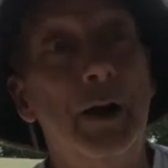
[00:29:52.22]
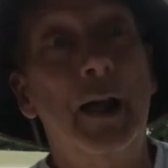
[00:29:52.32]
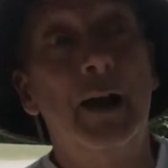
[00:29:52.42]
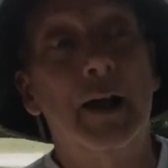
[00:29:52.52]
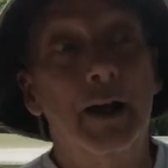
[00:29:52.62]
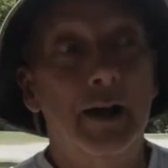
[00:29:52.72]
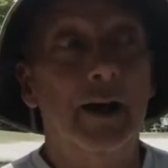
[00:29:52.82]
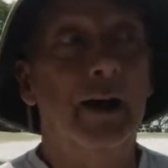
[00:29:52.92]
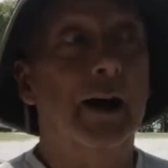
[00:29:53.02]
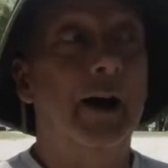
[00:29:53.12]
But
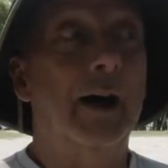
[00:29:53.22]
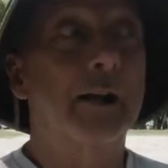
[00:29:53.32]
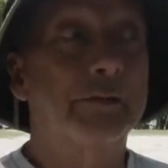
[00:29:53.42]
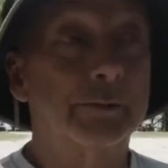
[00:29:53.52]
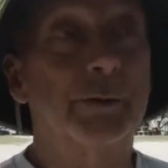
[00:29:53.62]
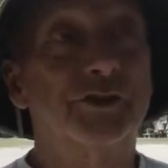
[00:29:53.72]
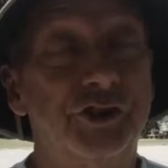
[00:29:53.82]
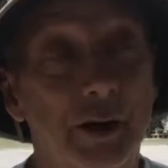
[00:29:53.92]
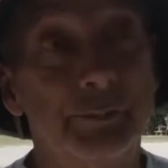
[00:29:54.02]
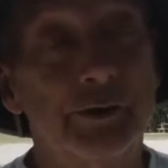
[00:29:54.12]
I recommend
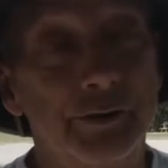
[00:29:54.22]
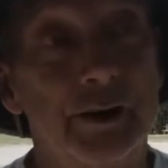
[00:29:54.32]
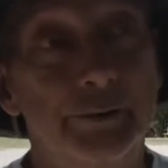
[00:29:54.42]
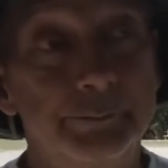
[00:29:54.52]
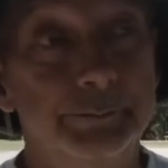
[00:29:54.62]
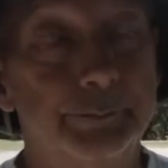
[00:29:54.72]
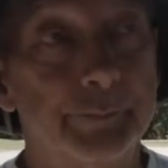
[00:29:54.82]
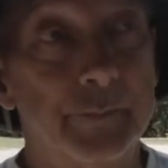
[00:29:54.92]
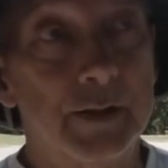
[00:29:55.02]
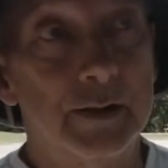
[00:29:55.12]
shopping around.
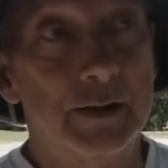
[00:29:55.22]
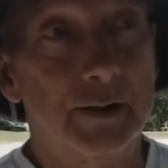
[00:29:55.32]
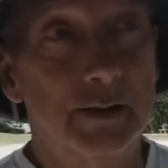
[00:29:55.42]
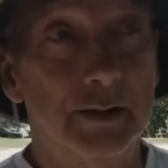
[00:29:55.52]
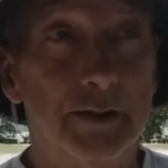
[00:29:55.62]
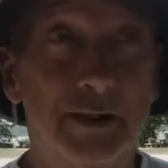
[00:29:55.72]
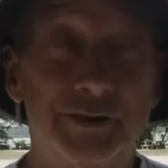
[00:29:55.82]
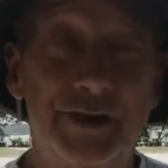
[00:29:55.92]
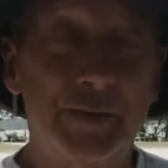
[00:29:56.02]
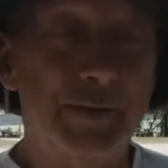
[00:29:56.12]

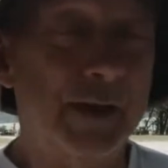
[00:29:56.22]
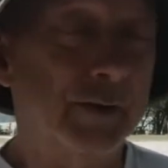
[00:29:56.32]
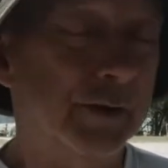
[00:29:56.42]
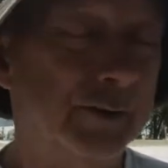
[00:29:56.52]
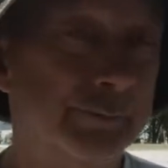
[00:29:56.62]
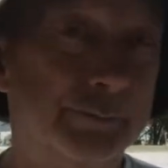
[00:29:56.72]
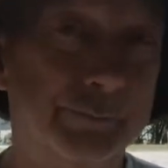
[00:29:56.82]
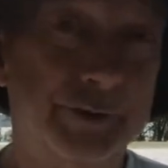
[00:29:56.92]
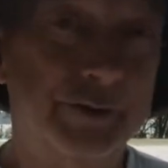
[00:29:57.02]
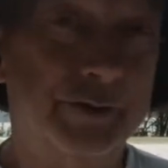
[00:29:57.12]
It's not that hard
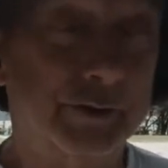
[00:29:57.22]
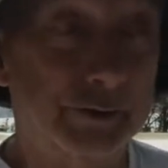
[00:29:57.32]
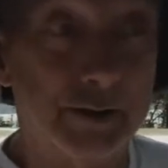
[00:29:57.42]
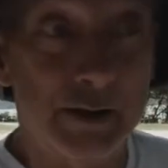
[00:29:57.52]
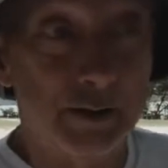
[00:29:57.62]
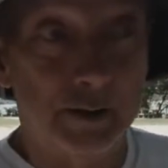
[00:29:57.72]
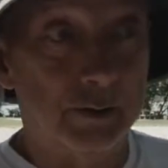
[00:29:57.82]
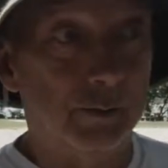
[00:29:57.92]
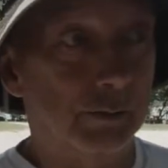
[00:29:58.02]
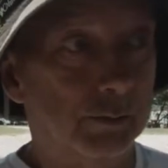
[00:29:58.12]
to because
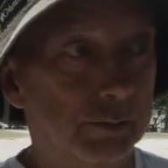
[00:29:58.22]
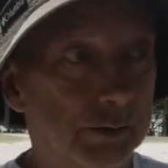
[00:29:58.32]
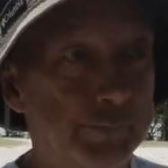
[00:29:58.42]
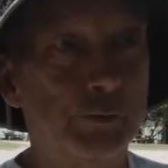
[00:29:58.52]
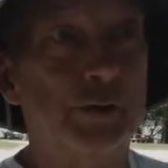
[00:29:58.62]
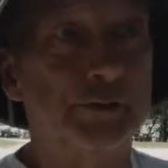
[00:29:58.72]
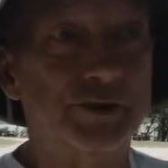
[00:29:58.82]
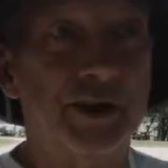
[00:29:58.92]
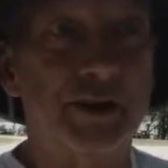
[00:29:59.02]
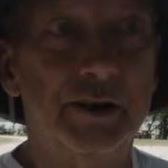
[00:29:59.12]
if you have to
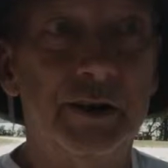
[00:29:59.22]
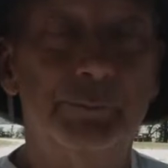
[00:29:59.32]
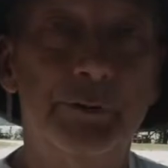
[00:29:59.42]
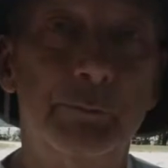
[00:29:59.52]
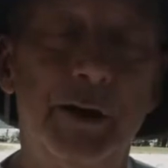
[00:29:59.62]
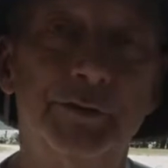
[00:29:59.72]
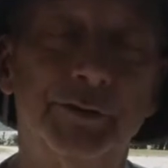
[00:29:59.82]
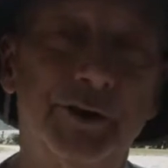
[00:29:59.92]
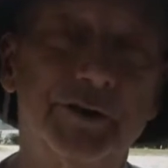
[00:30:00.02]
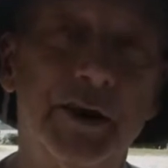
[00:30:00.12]
set it up, you might as well
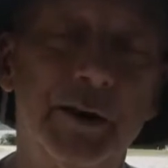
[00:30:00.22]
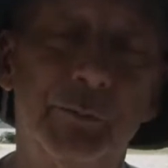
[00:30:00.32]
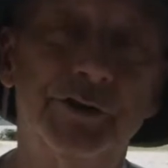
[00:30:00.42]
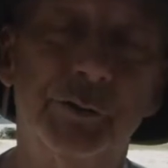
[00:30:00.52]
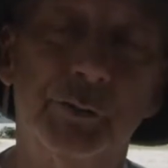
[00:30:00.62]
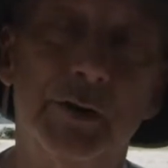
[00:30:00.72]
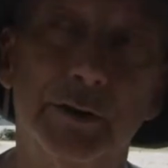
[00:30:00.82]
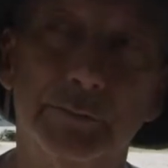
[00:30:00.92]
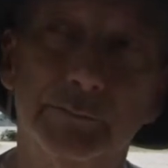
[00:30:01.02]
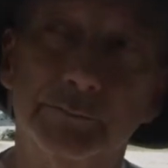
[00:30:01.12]
design what you want.